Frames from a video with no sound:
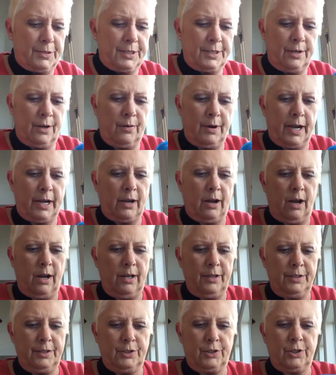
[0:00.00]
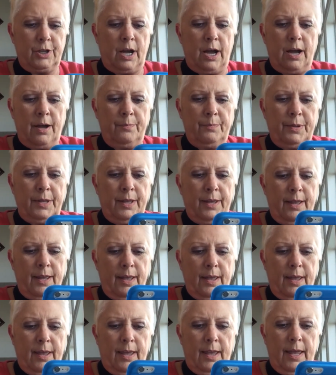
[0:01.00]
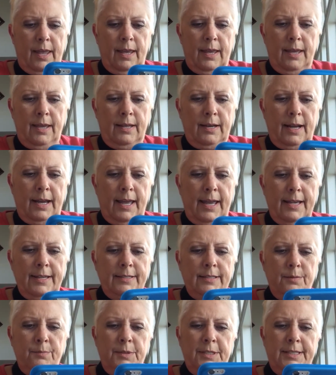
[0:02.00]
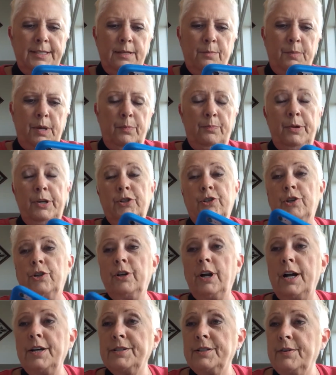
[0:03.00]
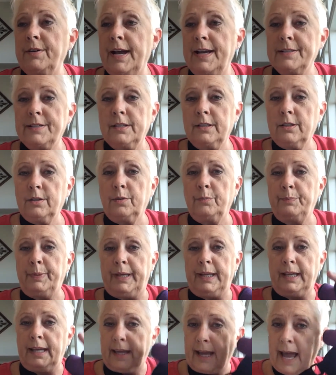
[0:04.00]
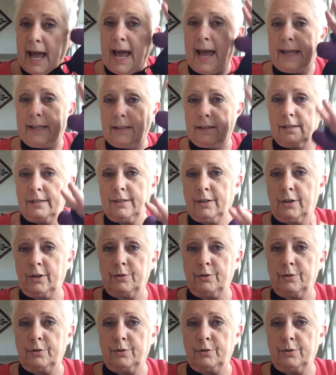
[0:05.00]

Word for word: So I called the shop and I asked them to send me a picture. It also has a little beanie hat that